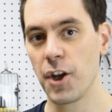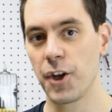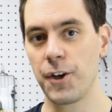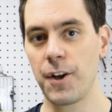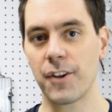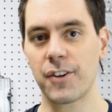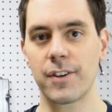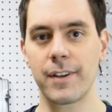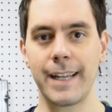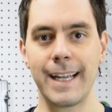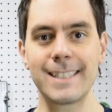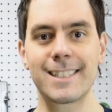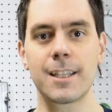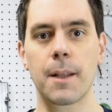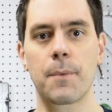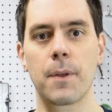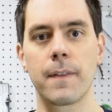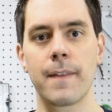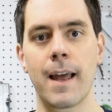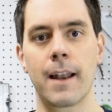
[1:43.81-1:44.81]
You just need
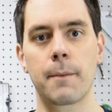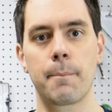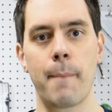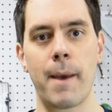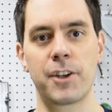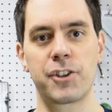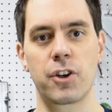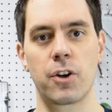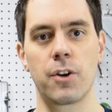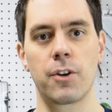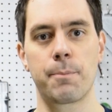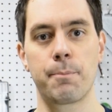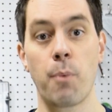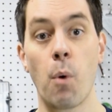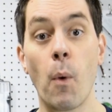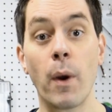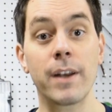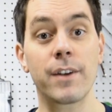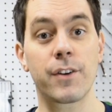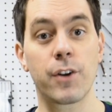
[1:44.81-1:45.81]
something that measures
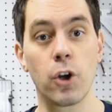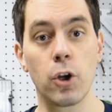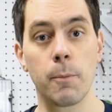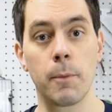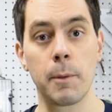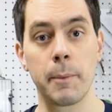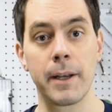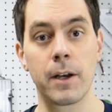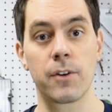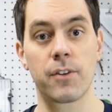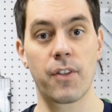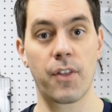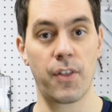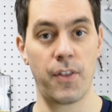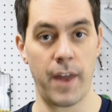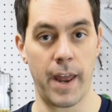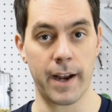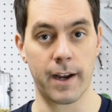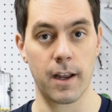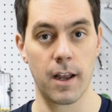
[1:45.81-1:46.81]
0.2 millimeters
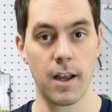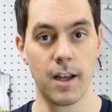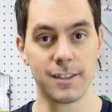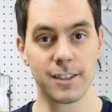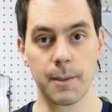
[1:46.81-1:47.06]
thick,